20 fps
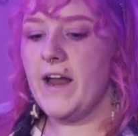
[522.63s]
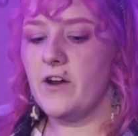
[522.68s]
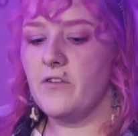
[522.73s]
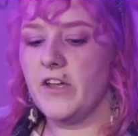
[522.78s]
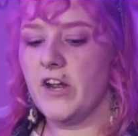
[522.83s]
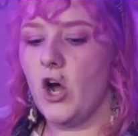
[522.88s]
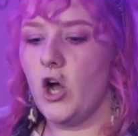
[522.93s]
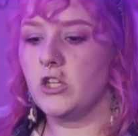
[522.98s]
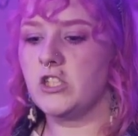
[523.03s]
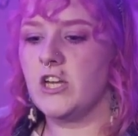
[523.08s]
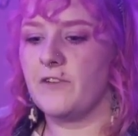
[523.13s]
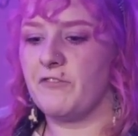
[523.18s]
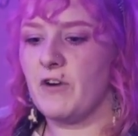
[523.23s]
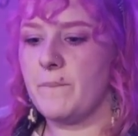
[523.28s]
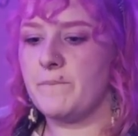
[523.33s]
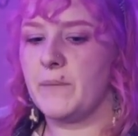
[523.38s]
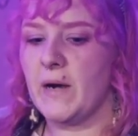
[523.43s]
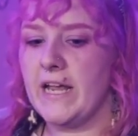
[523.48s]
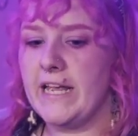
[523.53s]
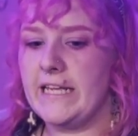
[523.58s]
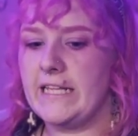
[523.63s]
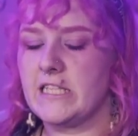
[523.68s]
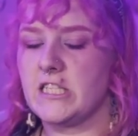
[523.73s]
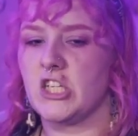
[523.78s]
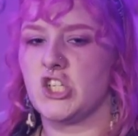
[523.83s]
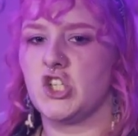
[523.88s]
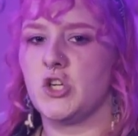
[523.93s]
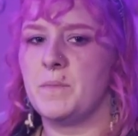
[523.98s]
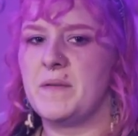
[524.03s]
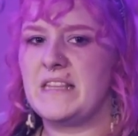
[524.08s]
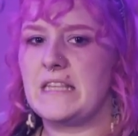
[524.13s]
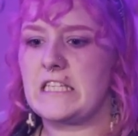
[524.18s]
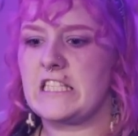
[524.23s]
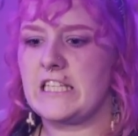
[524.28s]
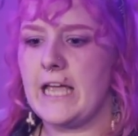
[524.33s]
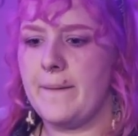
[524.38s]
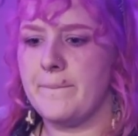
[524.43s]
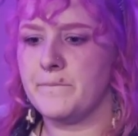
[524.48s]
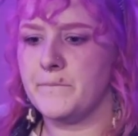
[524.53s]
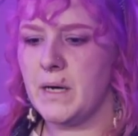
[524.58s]
are they all different buttons? This should be the
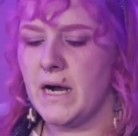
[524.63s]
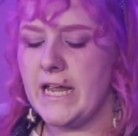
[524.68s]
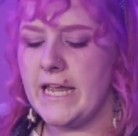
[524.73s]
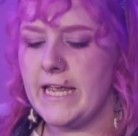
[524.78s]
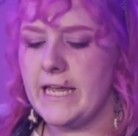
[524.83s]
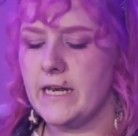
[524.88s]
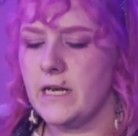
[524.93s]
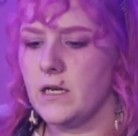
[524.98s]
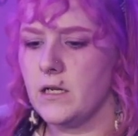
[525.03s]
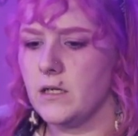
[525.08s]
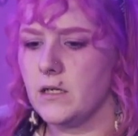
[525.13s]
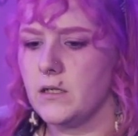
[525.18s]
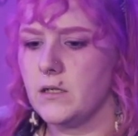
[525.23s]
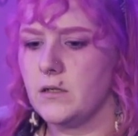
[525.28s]
same button.